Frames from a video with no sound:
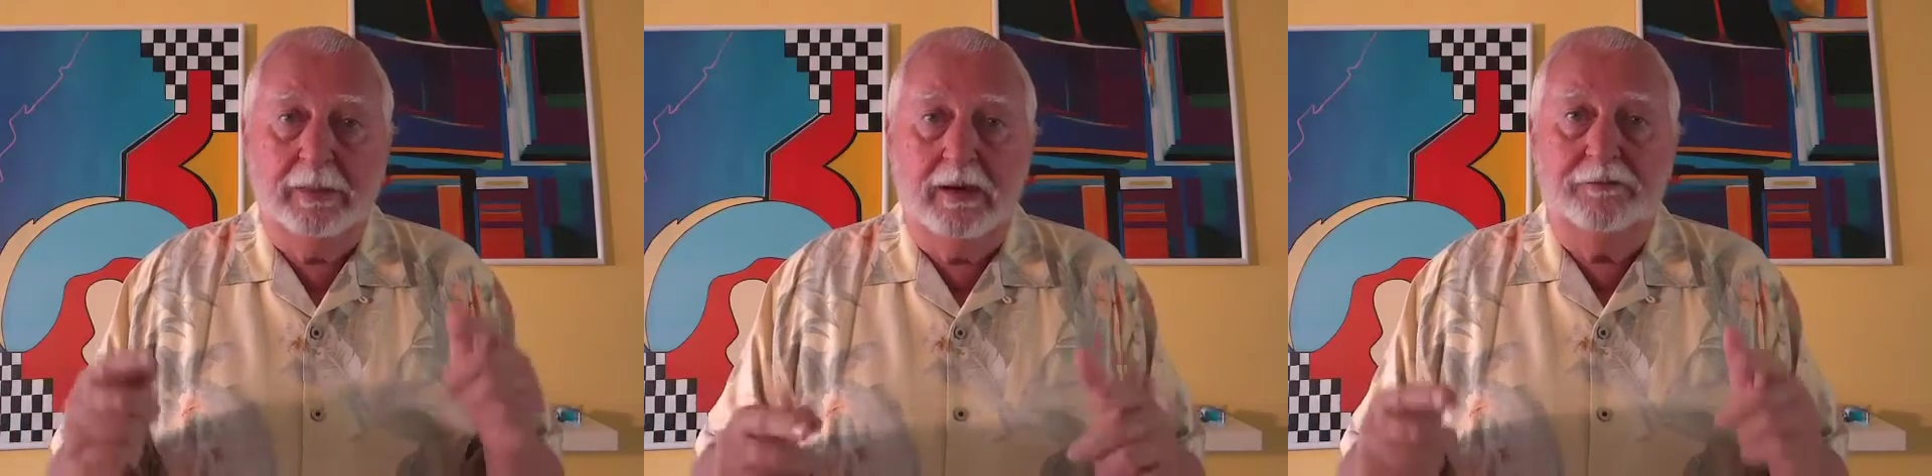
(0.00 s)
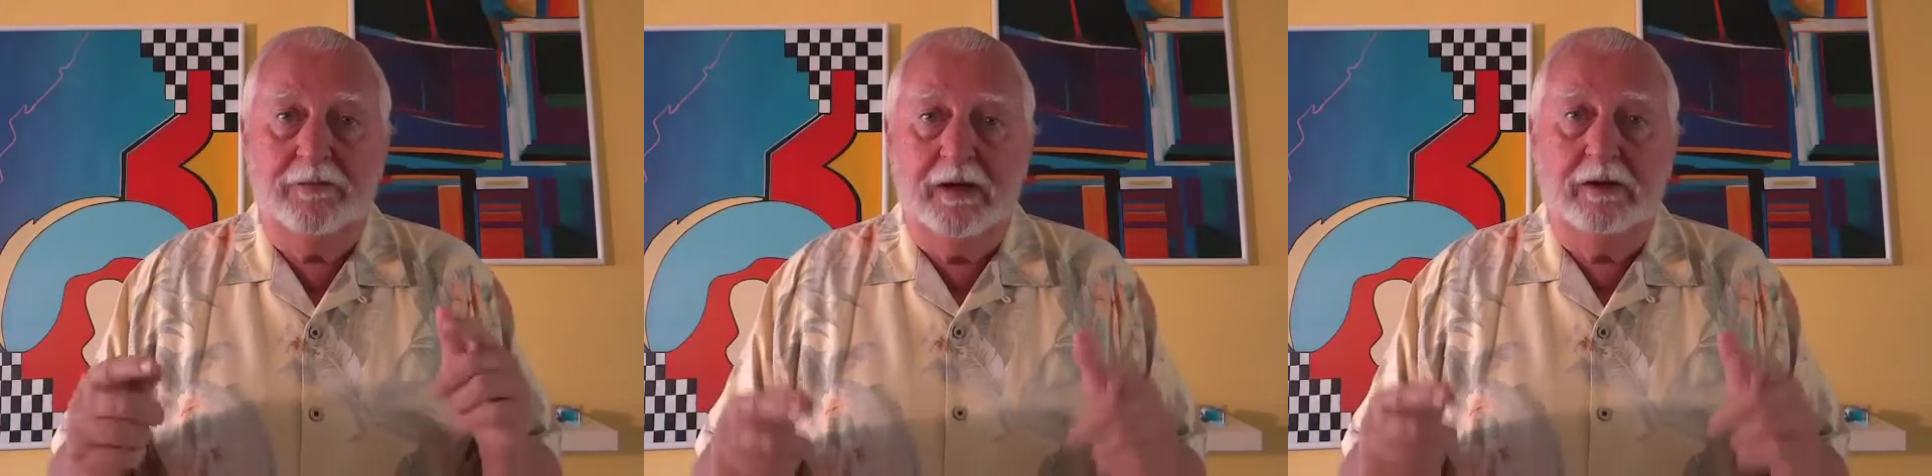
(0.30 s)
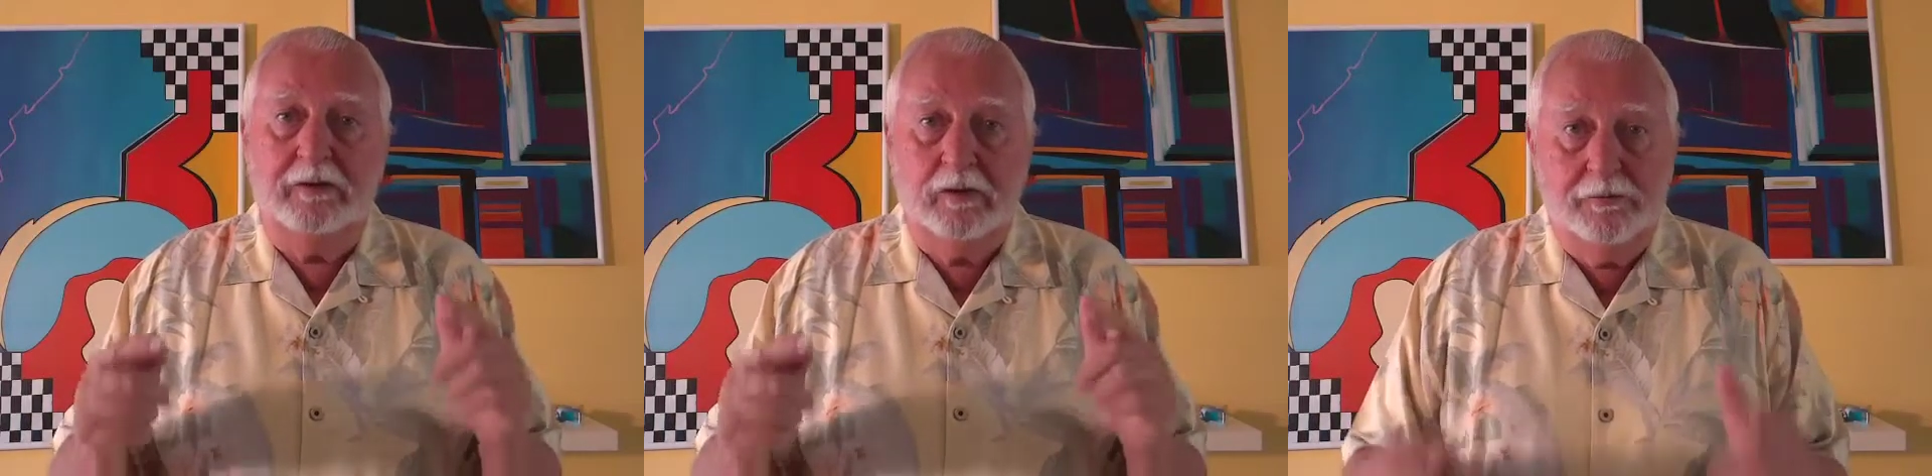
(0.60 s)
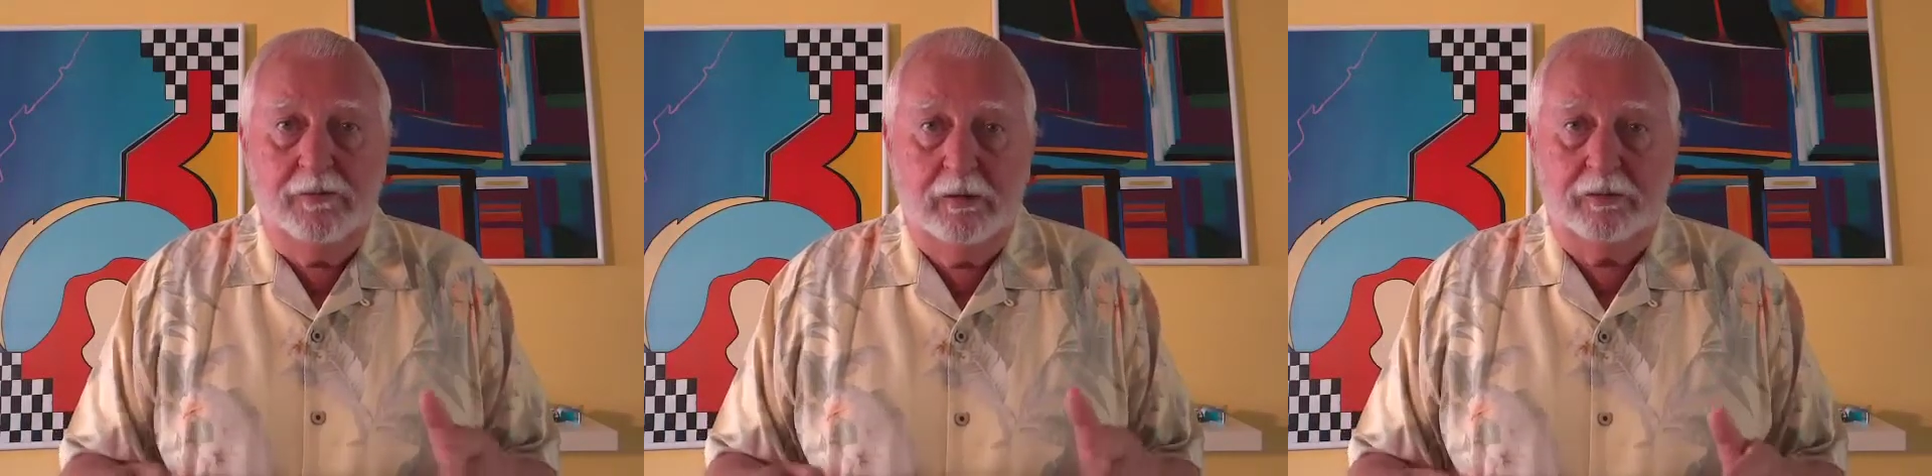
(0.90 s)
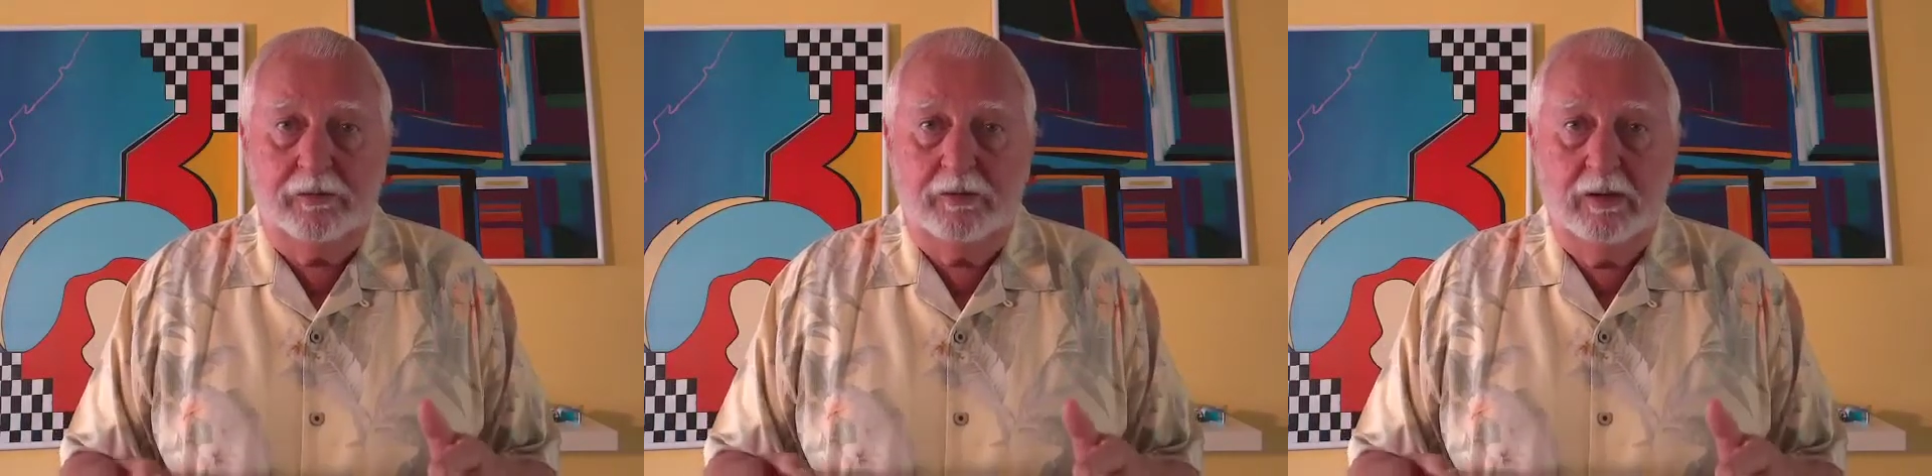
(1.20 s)
benefited you
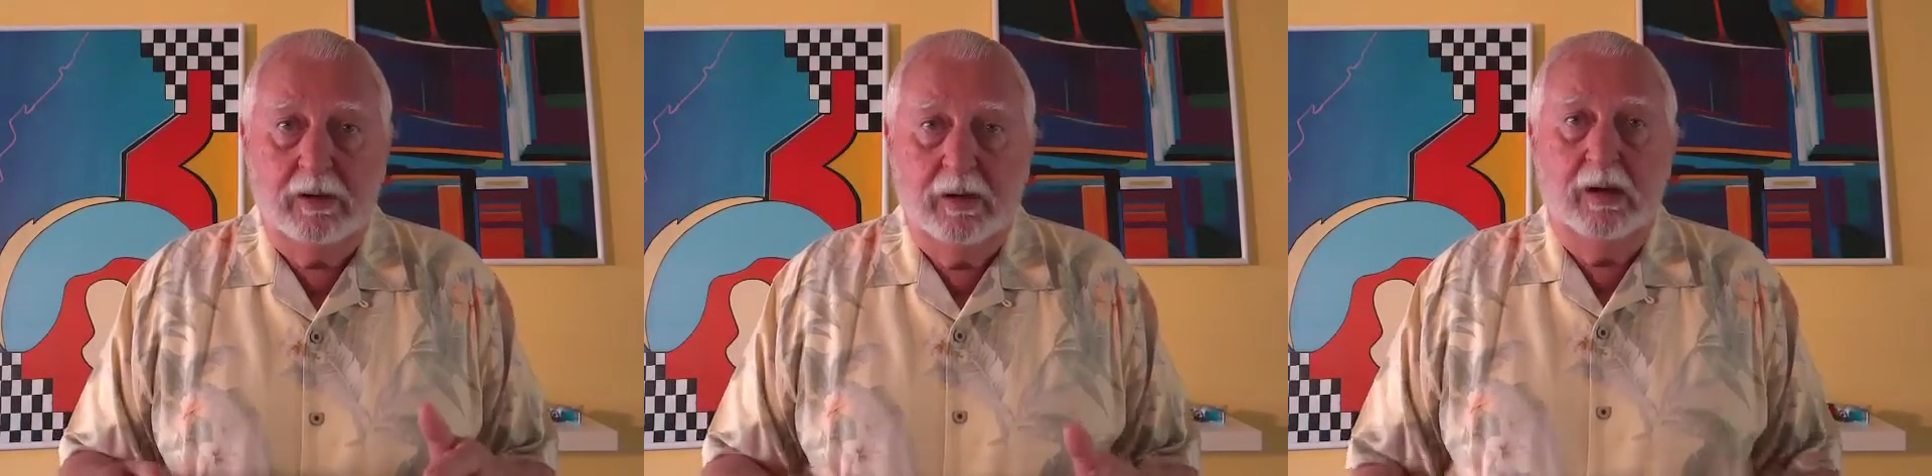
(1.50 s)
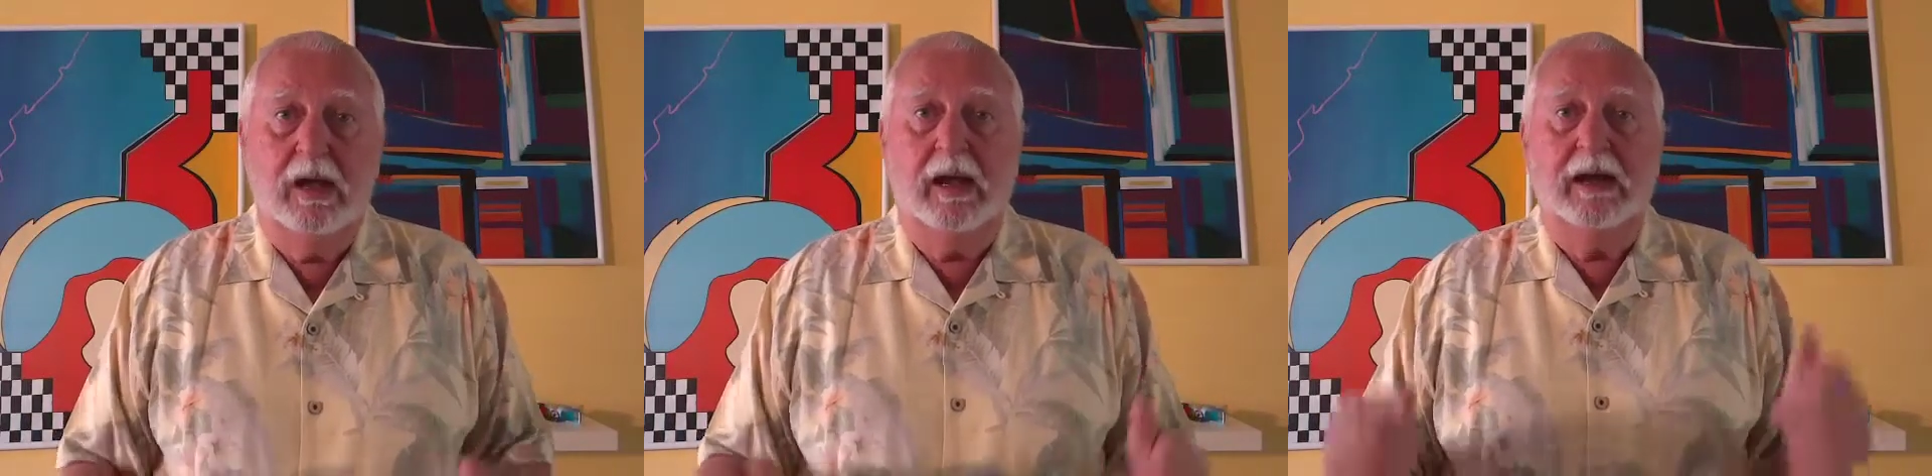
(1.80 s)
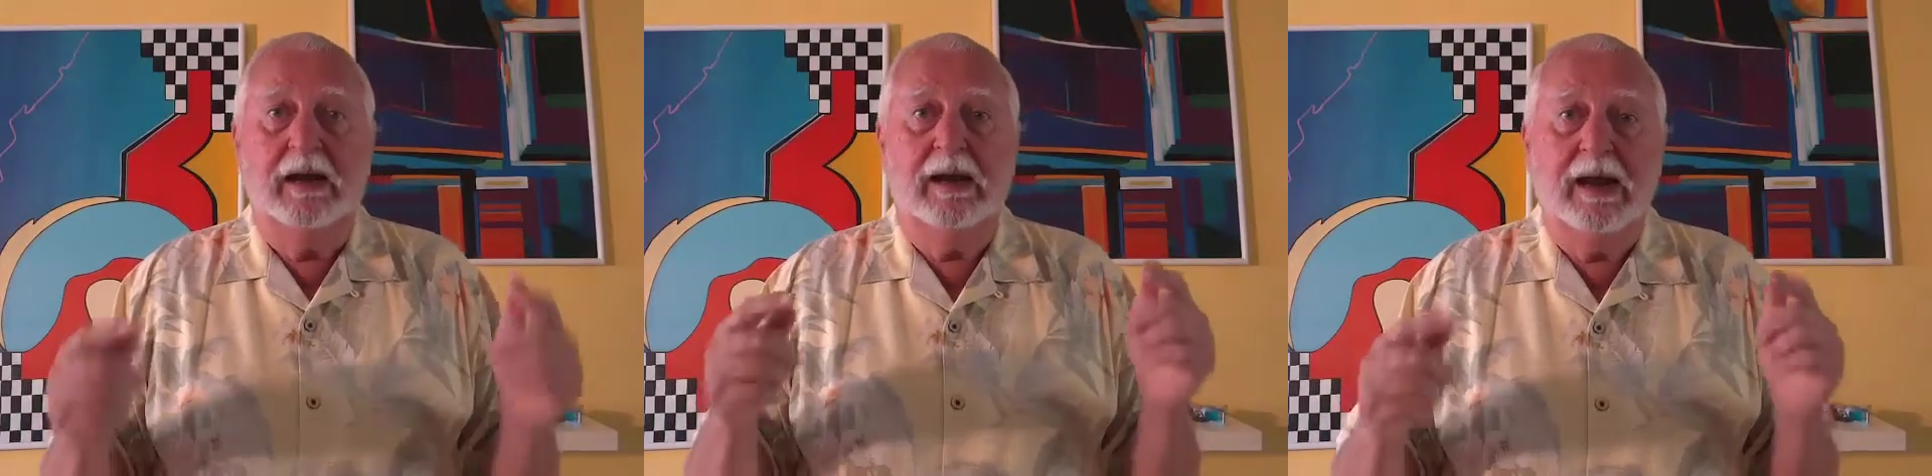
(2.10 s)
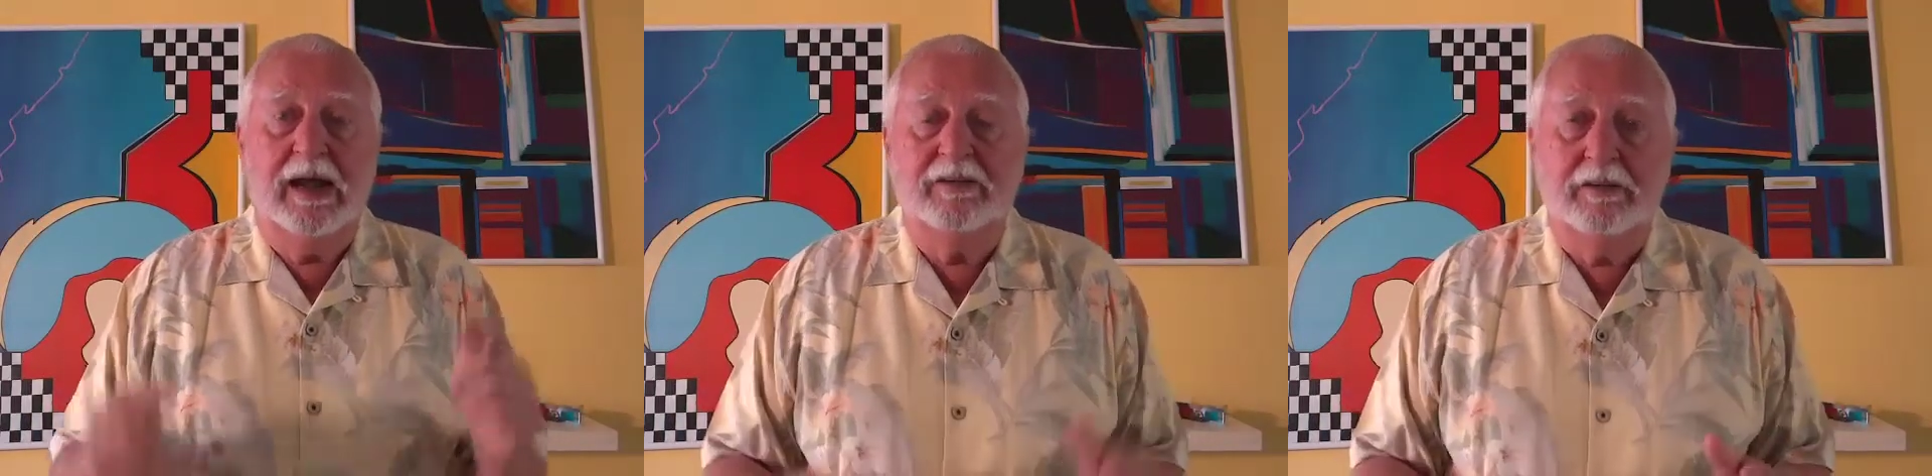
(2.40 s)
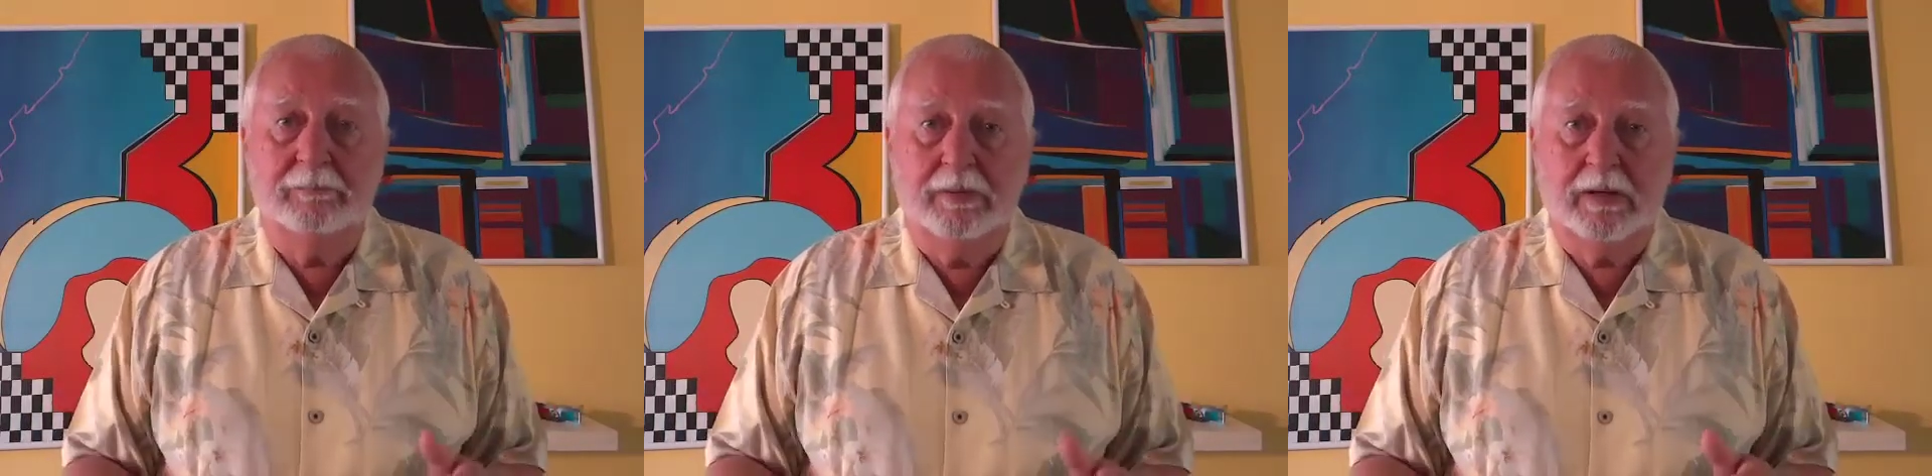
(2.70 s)
folks, and it
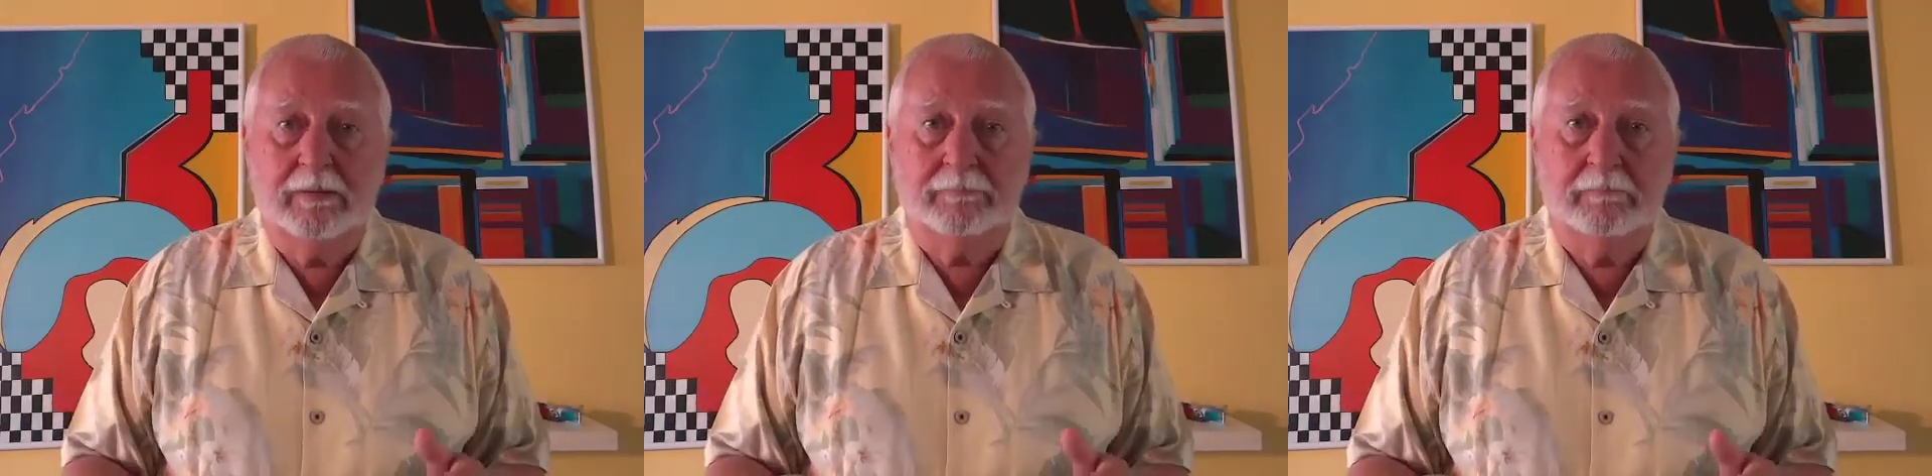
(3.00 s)
hasn't been.